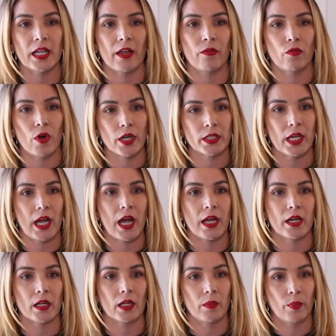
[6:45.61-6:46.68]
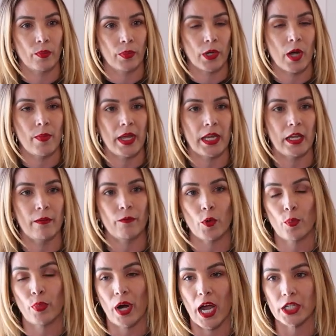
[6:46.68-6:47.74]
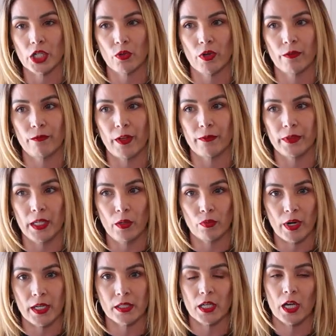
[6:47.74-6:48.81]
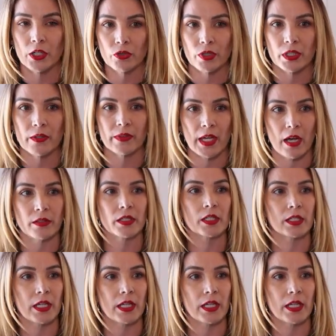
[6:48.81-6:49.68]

I've worked on a committee for Project 150 raised hundreds of thousands